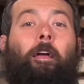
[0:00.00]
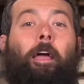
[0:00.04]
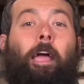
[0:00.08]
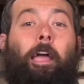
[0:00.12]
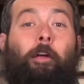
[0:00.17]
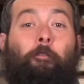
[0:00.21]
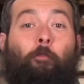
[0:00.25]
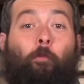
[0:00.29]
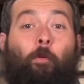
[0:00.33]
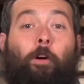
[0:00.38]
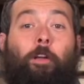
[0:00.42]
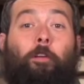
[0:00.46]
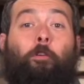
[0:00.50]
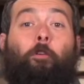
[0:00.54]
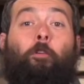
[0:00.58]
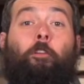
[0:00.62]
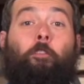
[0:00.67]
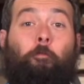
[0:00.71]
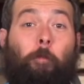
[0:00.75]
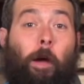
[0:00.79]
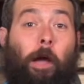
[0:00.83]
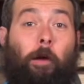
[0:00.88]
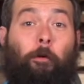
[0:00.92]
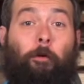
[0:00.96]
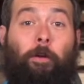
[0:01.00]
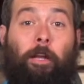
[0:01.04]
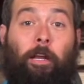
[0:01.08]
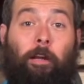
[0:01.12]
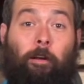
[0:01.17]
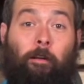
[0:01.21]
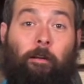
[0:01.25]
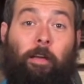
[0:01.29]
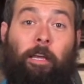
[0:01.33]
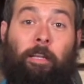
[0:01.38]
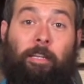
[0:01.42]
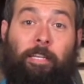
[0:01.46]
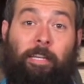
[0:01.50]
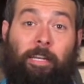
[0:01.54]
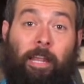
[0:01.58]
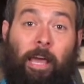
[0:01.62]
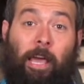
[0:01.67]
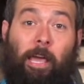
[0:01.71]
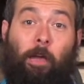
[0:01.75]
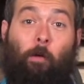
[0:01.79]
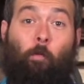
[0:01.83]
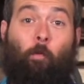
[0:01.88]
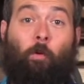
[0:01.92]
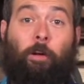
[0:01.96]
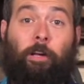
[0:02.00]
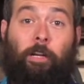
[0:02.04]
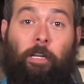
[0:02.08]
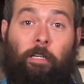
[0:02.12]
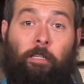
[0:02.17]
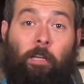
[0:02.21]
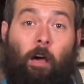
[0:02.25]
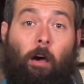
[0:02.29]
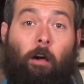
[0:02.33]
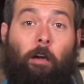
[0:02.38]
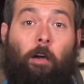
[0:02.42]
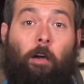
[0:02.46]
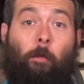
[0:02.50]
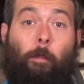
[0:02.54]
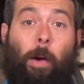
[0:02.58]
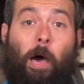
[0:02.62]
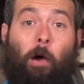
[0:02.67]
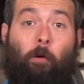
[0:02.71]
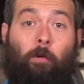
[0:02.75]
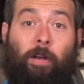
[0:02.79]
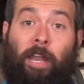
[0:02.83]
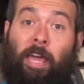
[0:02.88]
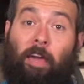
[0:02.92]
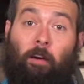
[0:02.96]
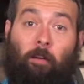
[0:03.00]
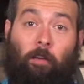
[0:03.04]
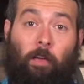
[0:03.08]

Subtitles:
Hey everyone, Chris Byron here, and today we're going to talk about nail